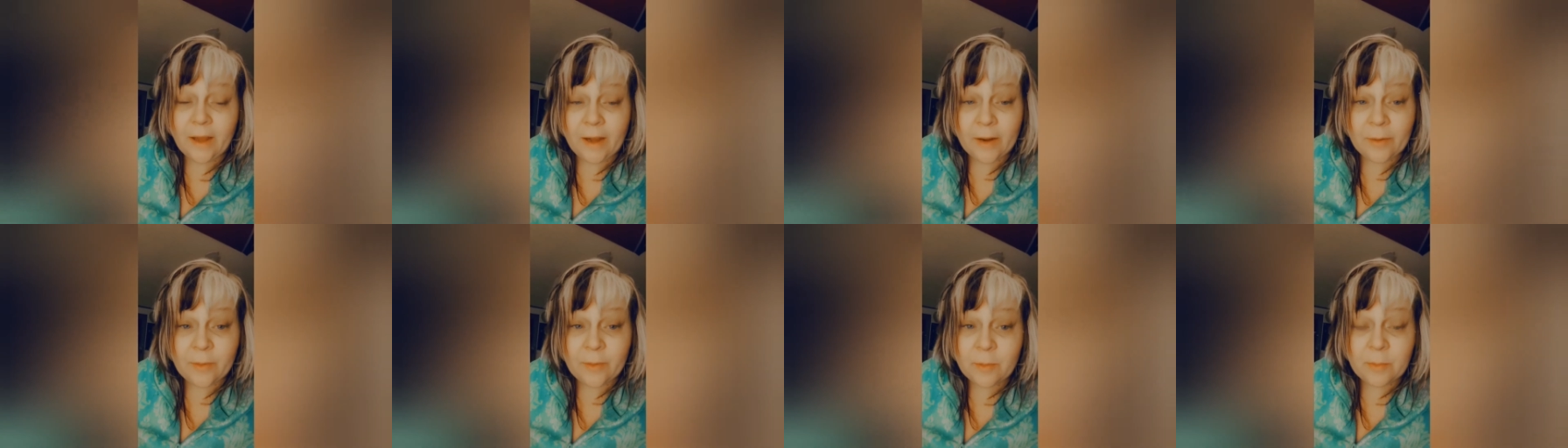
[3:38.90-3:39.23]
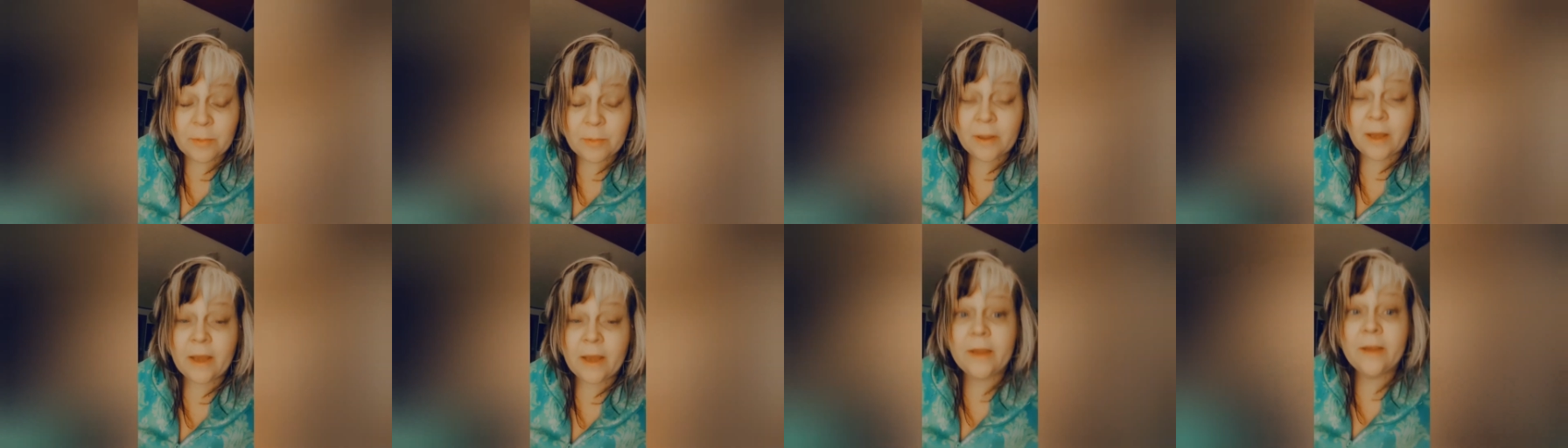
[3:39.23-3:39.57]
I
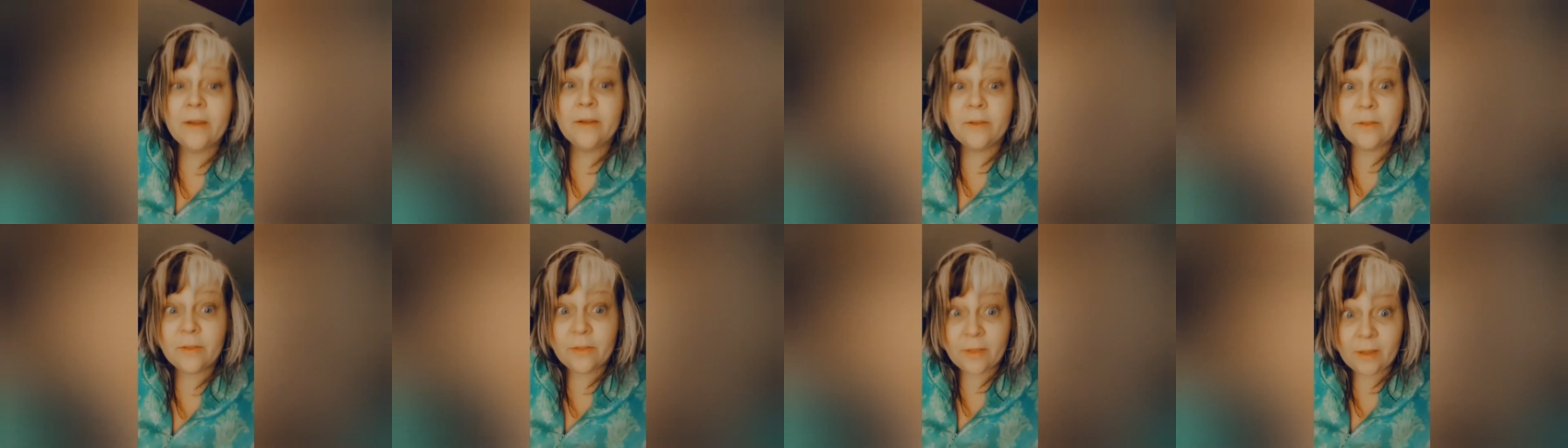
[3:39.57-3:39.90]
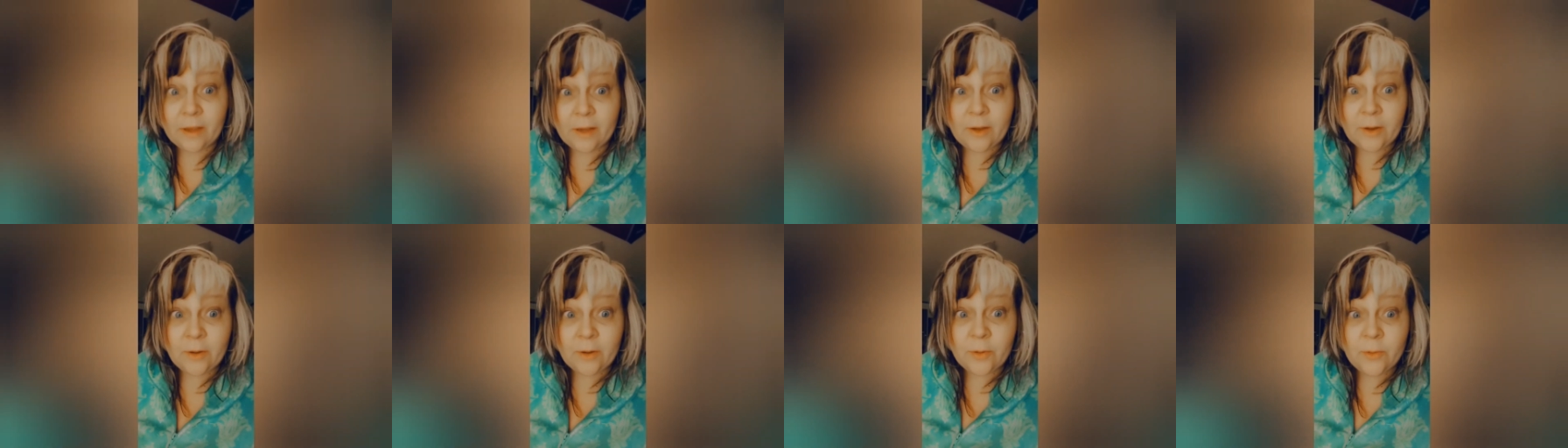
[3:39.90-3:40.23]
reply,
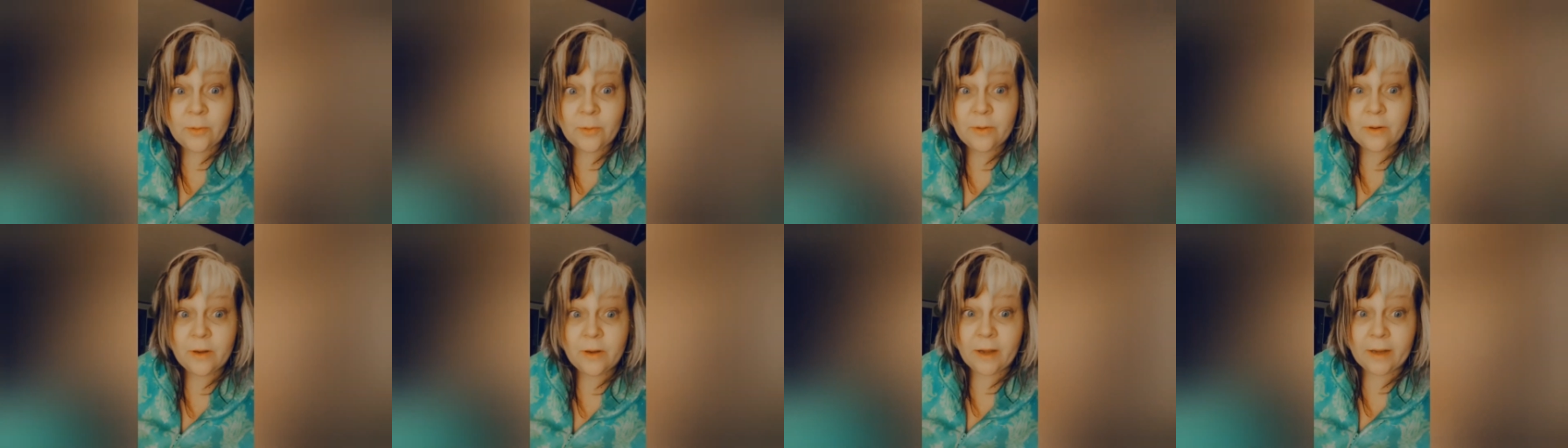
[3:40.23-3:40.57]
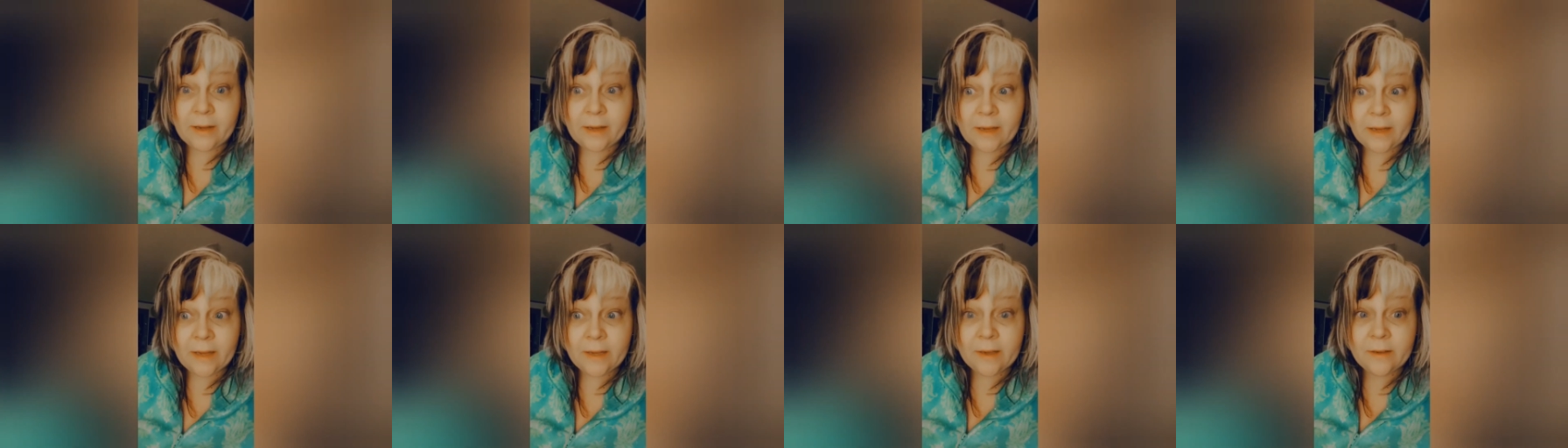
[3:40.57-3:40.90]
thank you
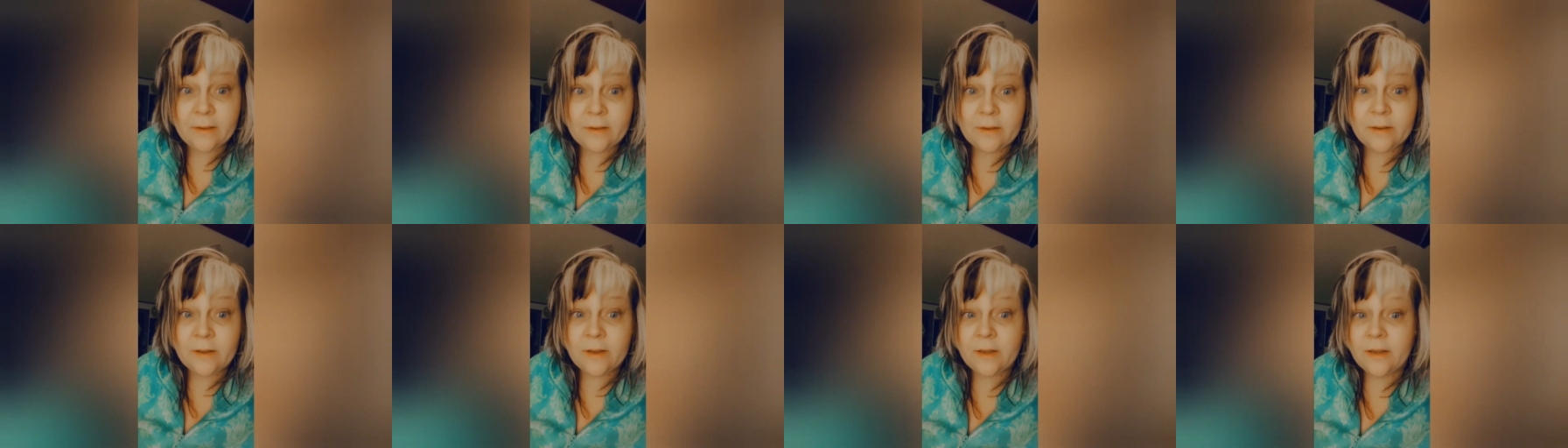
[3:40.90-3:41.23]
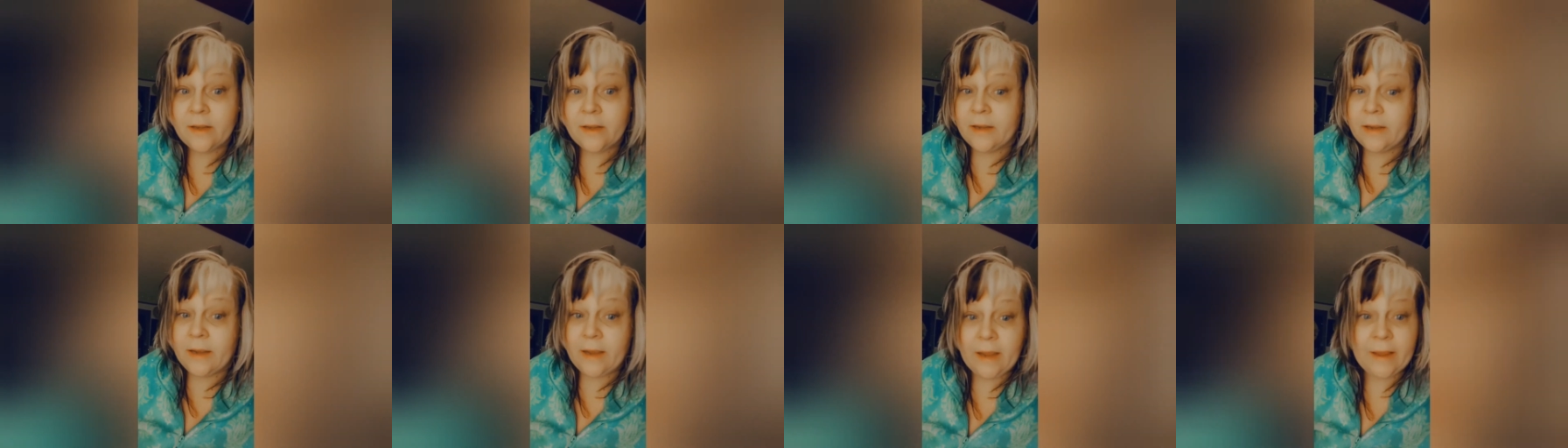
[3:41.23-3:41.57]
again.
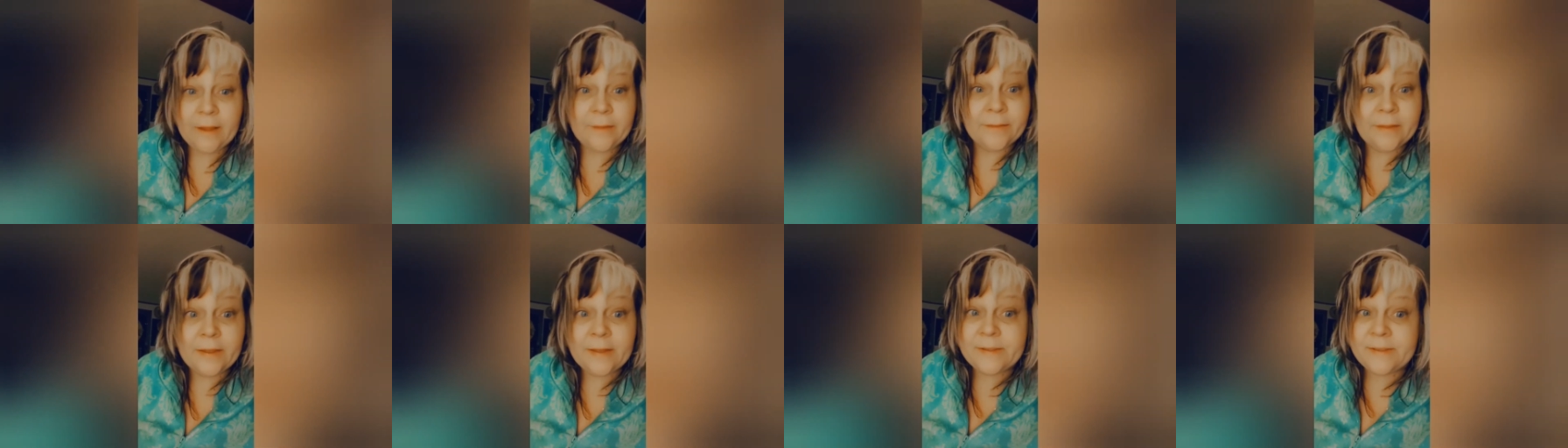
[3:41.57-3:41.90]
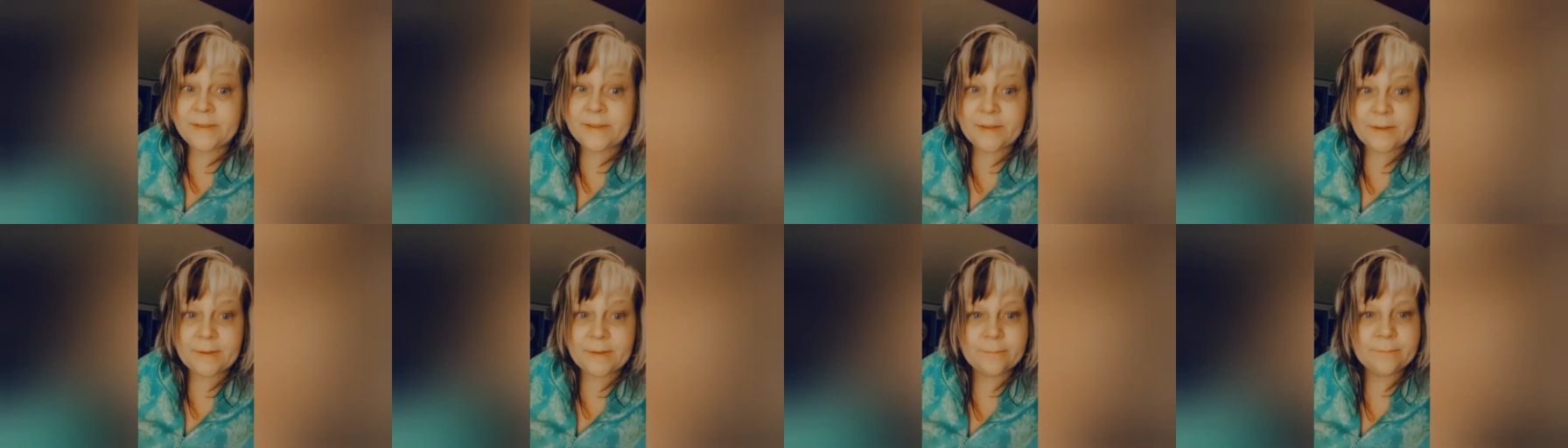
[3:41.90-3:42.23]
And
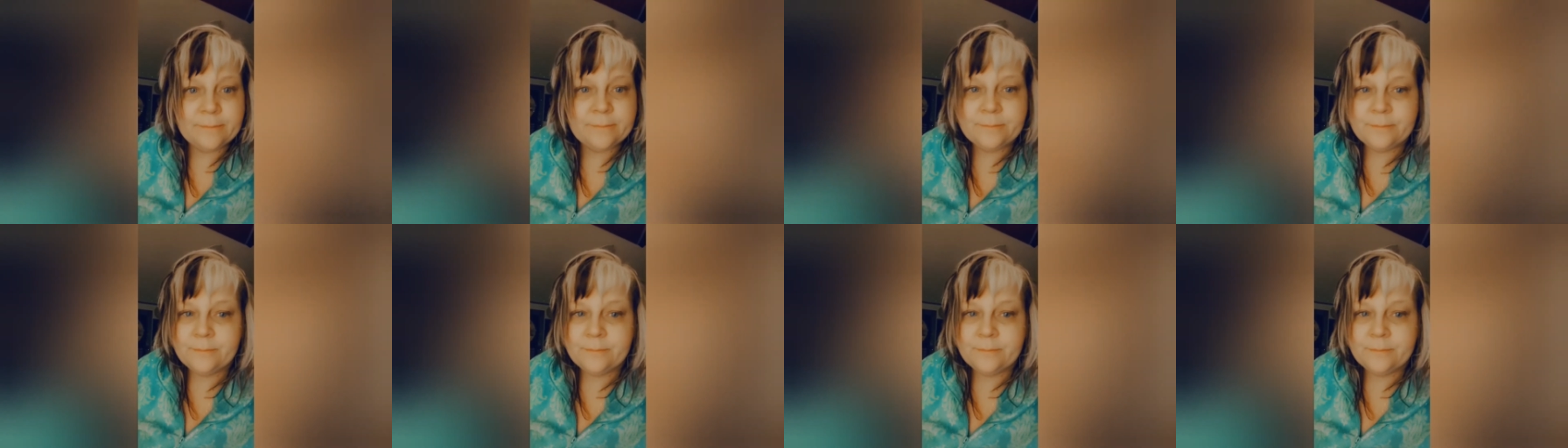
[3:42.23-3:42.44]
that's it.